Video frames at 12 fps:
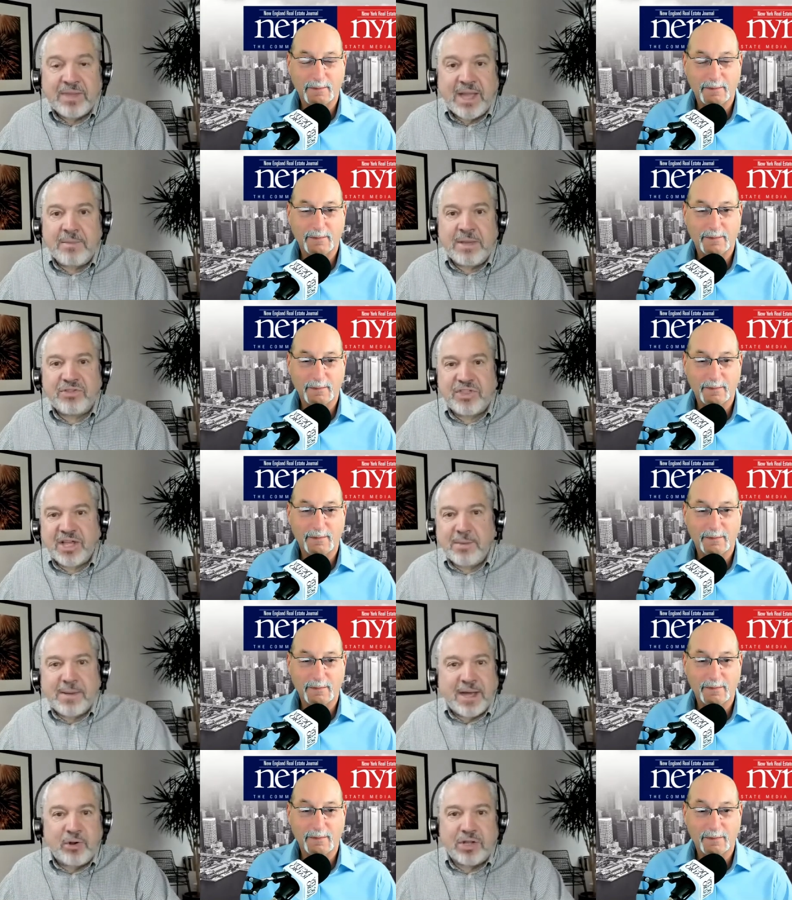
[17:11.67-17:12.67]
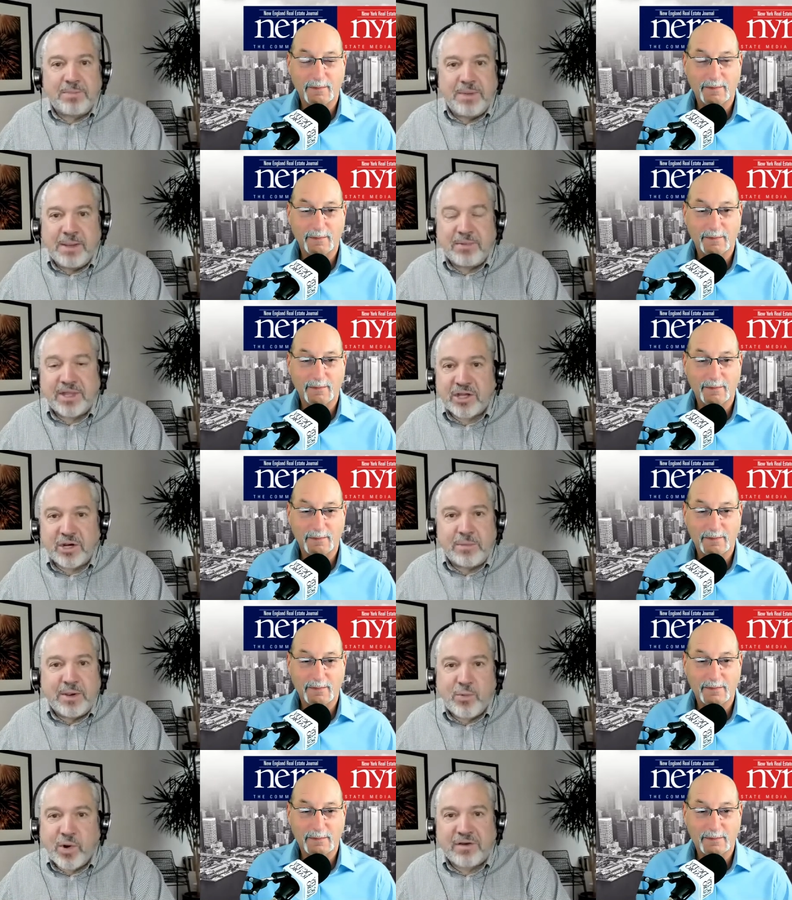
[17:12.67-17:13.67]
Speaker 1: I mean, think about all the people that are going to be
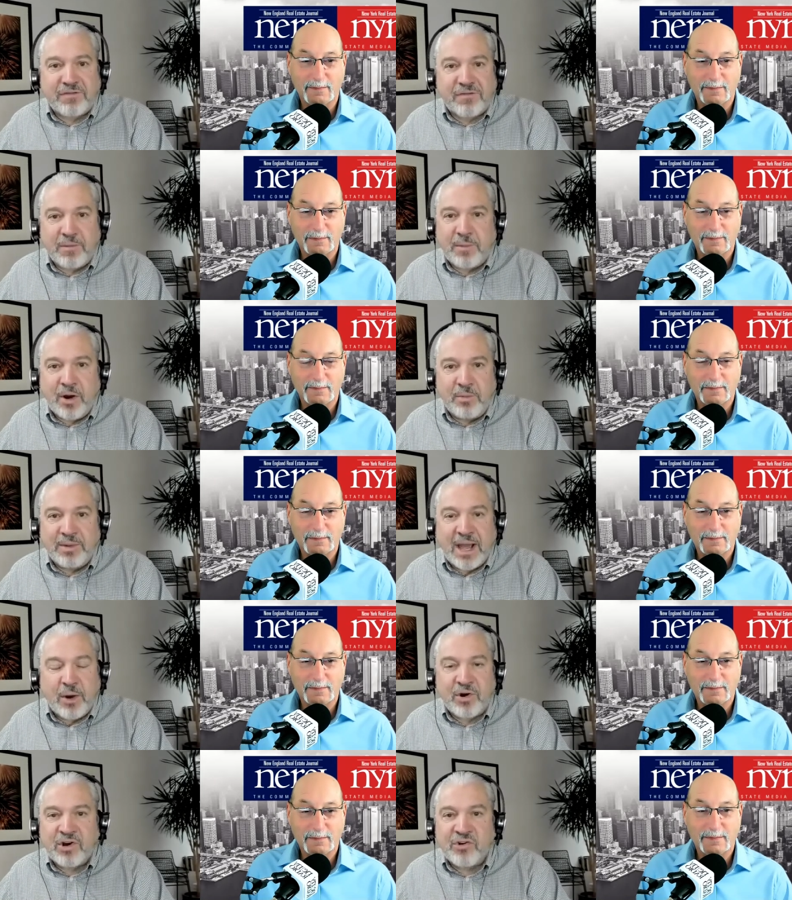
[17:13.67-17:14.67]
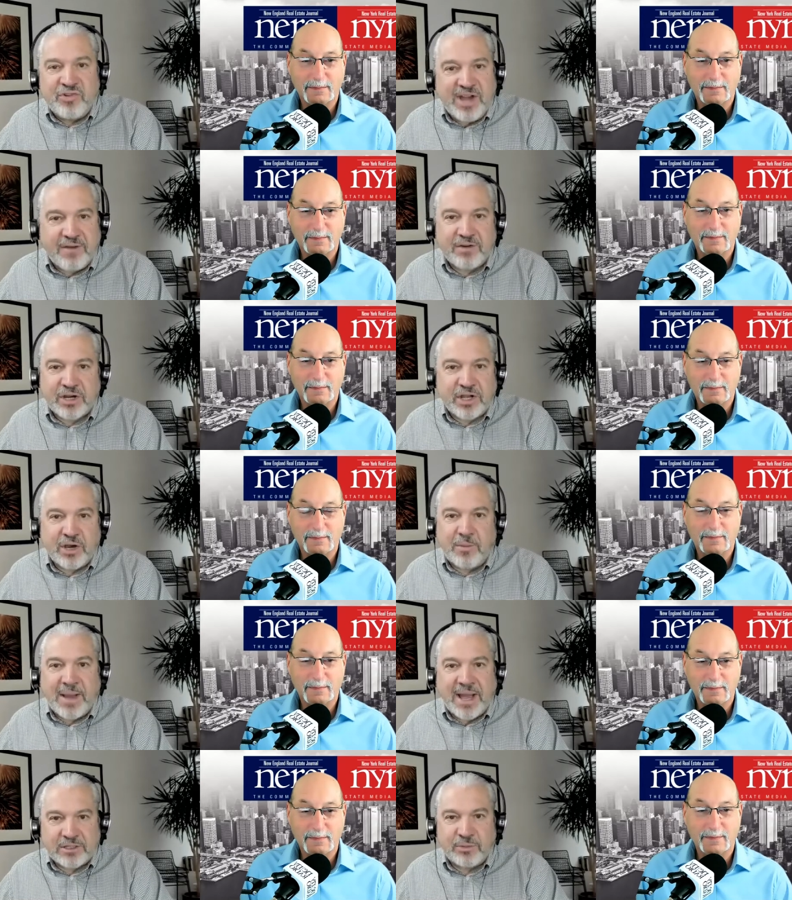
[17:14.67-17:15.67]
working from home now and are never going to go
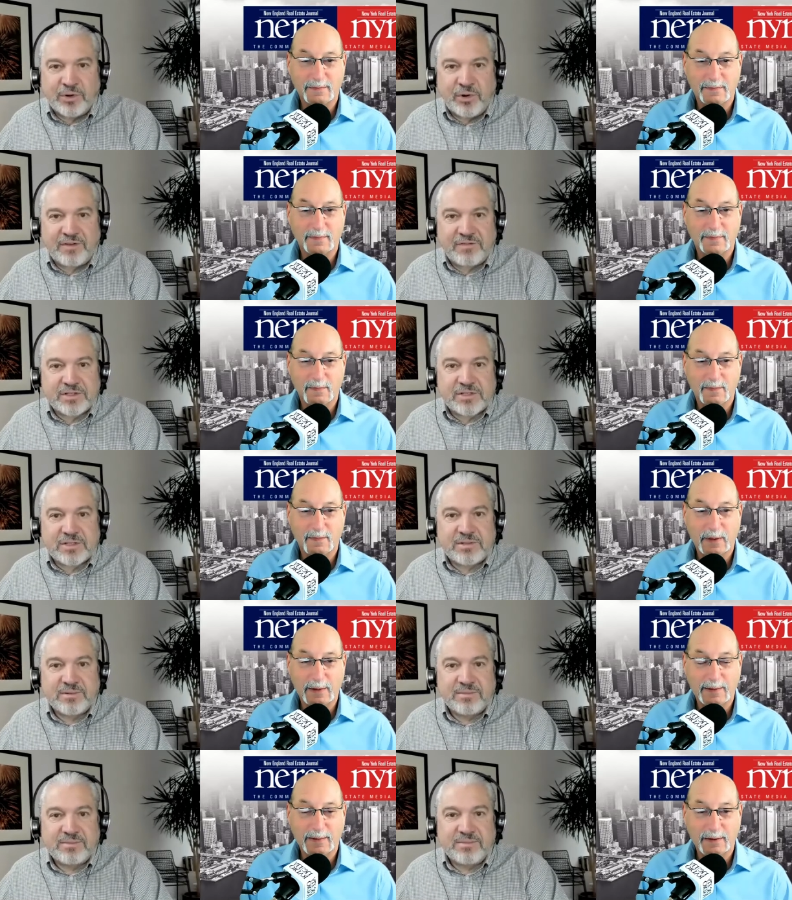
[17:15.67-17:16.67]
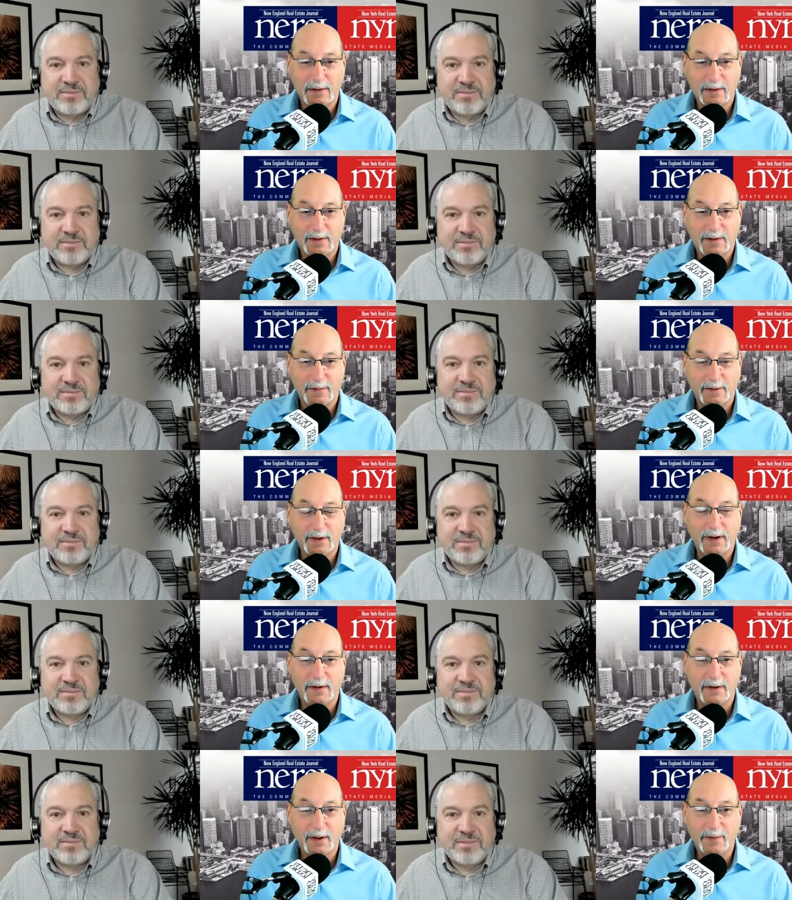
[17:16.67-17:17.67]
back to an office.
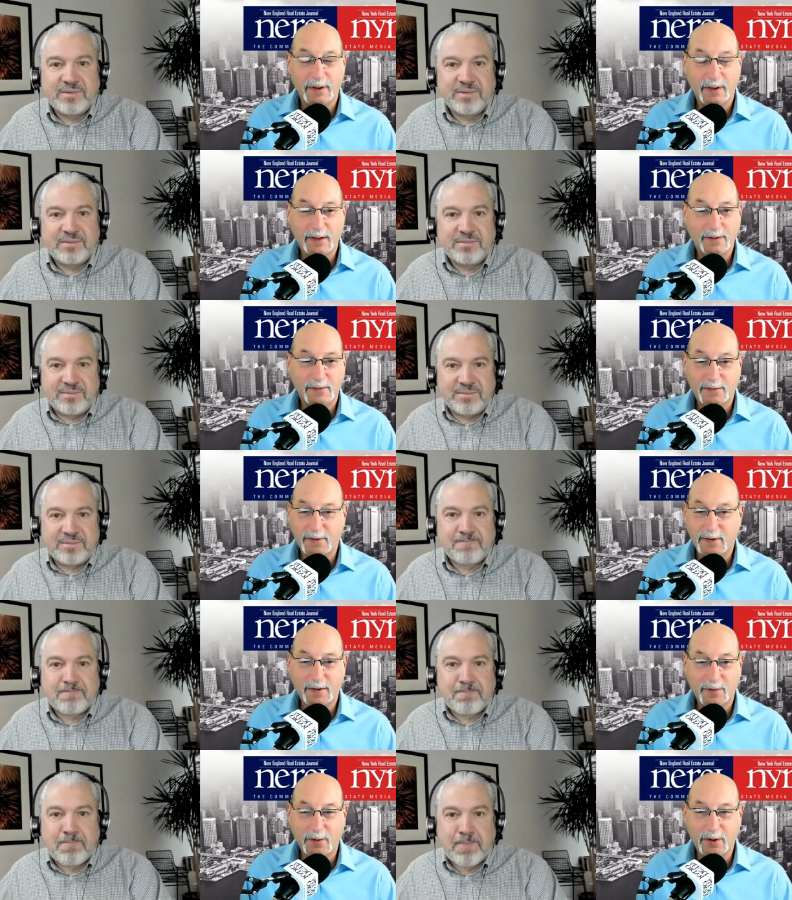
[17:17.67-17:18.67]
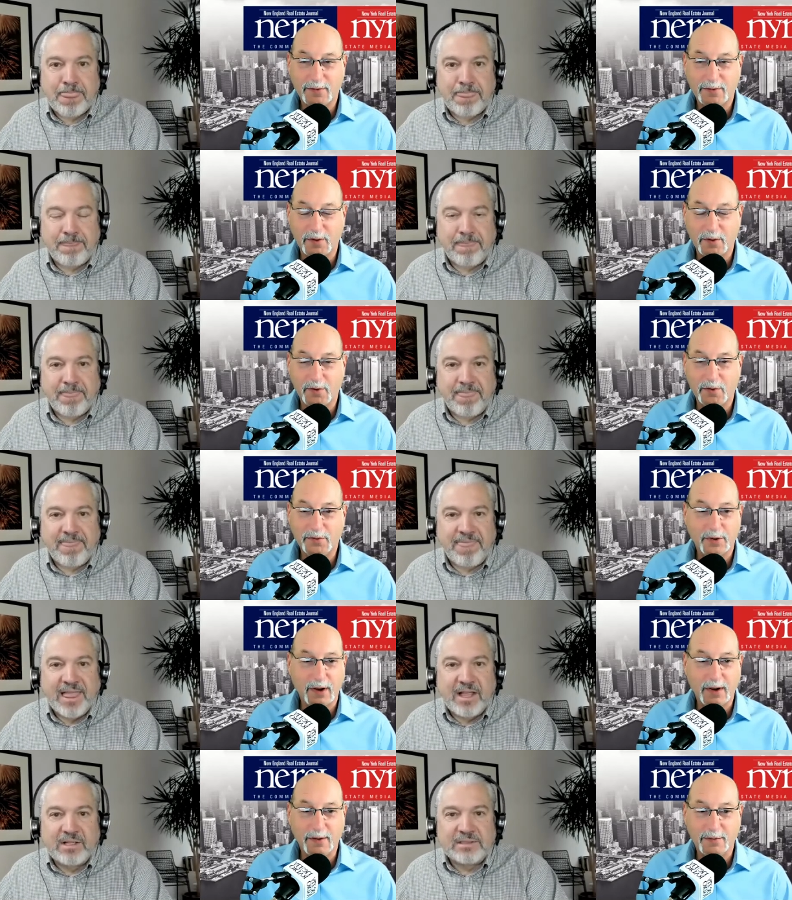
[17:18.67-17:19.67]
Speaker 2: Yeah, I mean that's uh, it's a whole
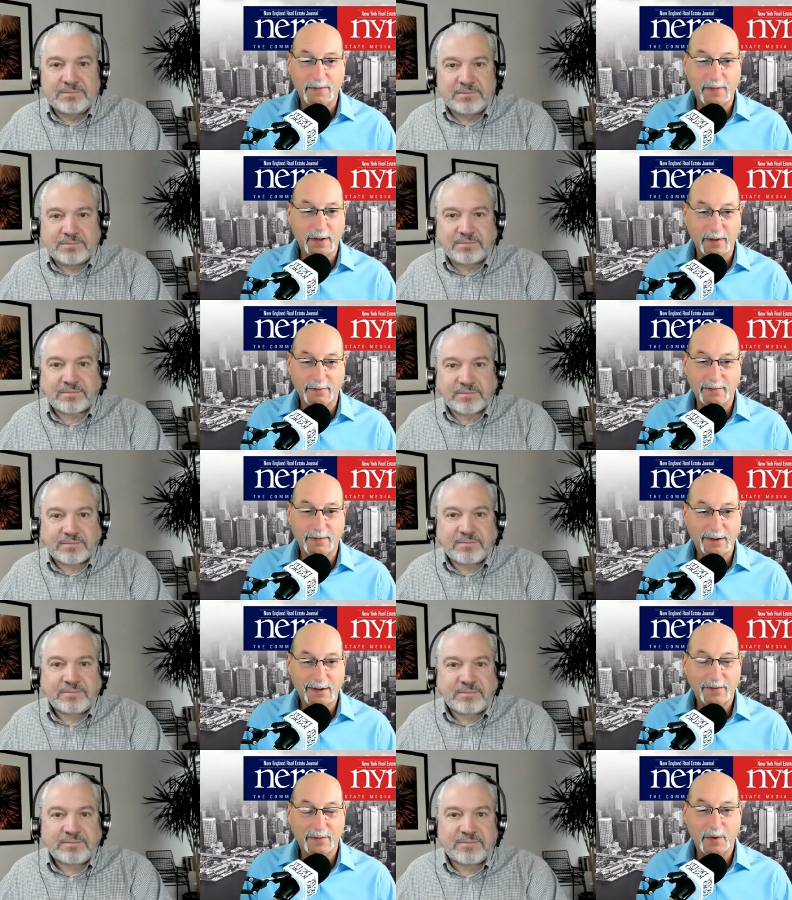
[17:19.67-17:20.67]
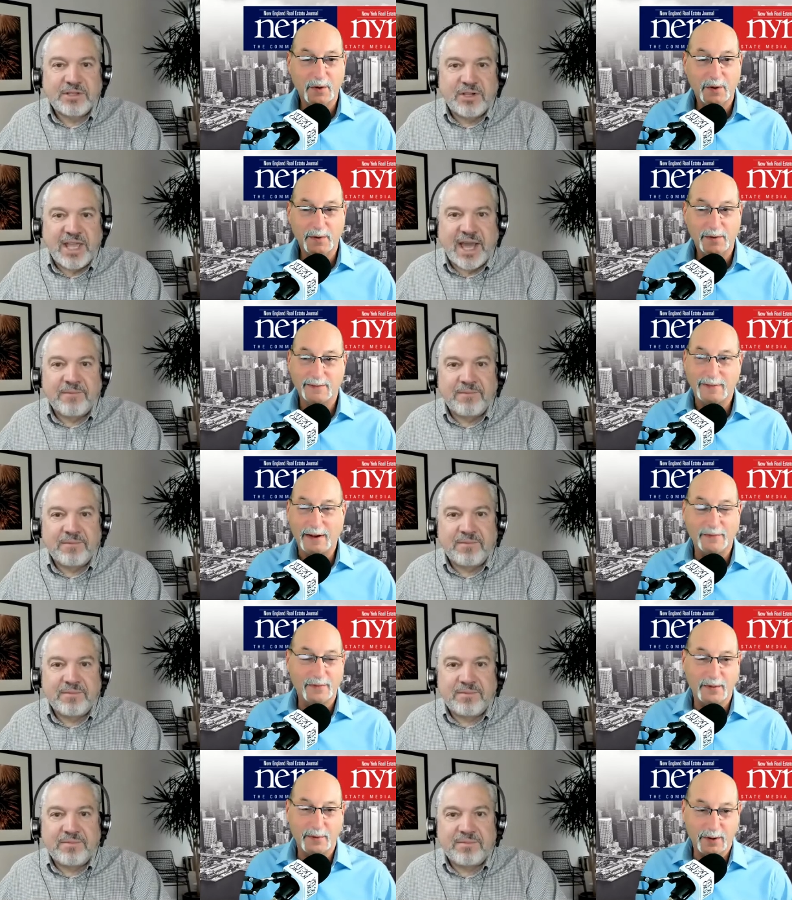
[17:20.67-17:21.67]
change of life for yeah.
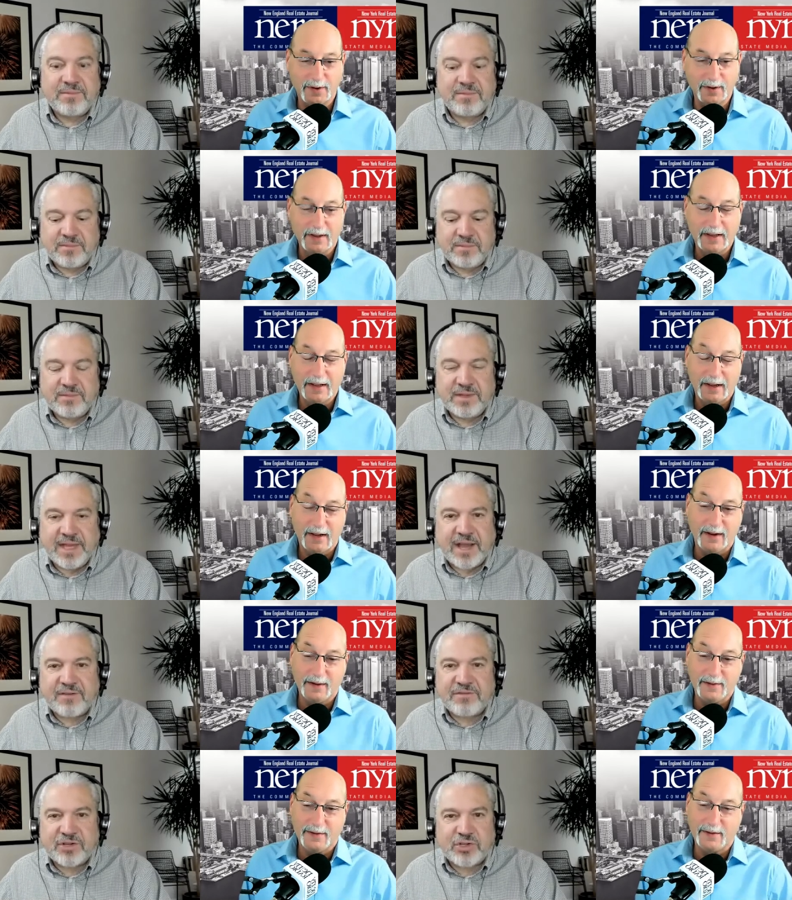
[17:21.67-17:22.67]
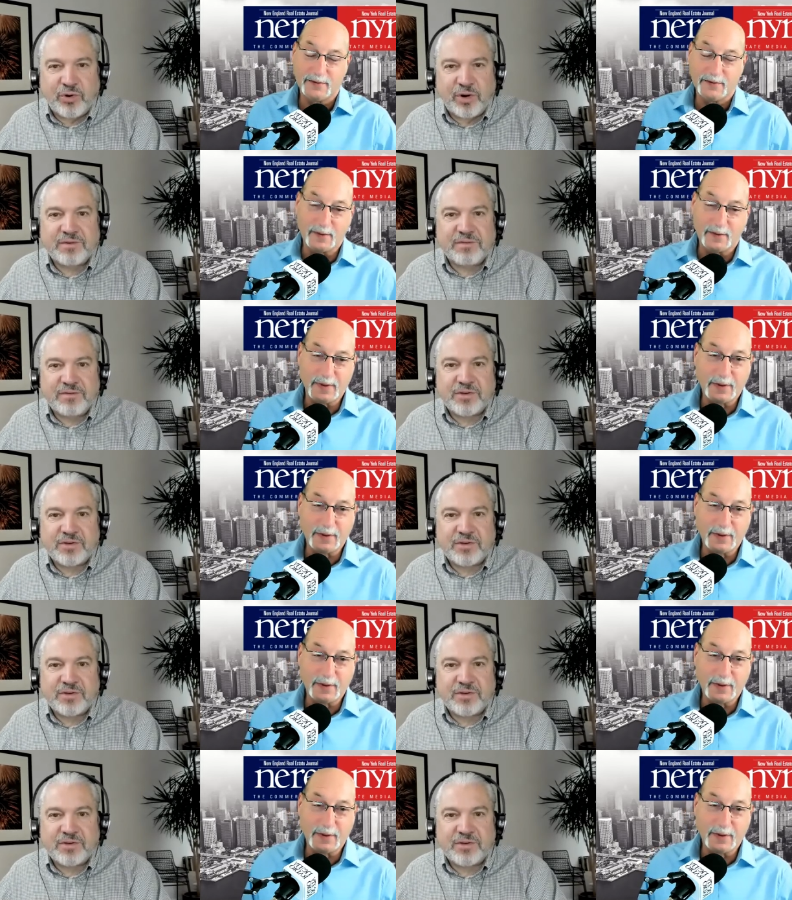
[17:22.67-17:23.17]
everyone.
Speaker 1: Yeah, for sure. You know, some